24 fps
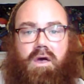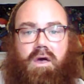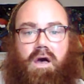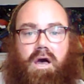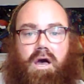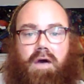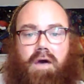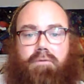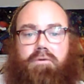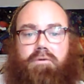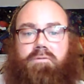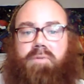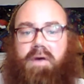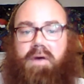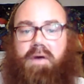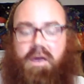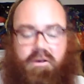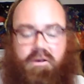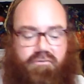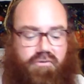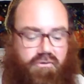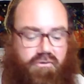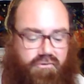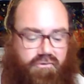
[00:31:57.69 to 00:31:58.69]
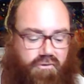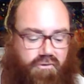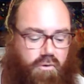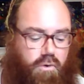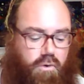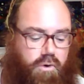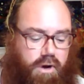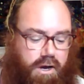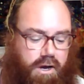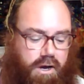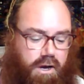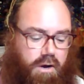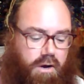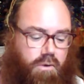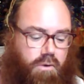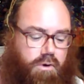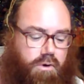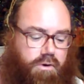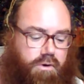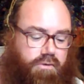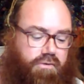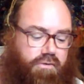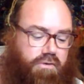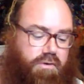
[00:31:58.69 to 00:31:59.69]
I was paid for 4
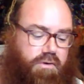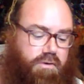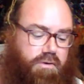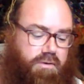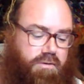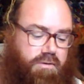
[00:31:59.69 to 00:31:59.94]
hours.